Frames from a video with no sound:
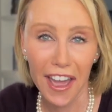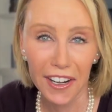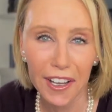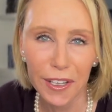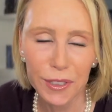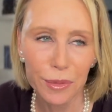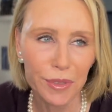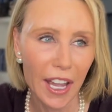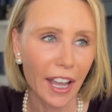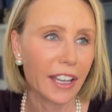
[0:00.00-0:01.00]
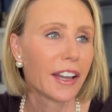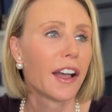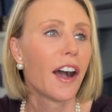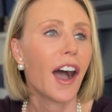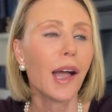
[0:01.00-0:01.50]
Add a custom deck.
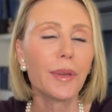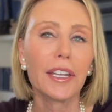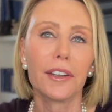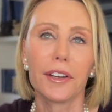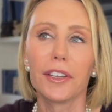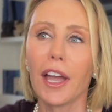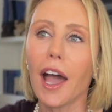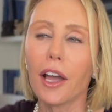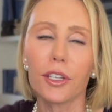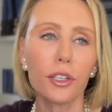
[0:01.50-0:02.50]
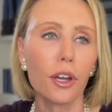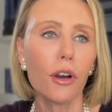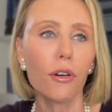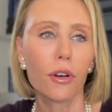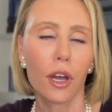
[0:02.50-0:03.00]
I mean, yeah, you
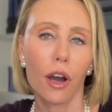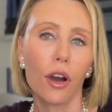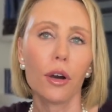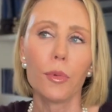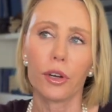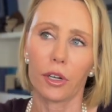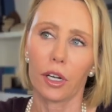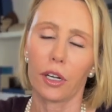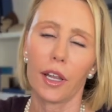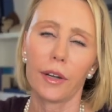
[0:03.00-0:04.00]
know, homeowner,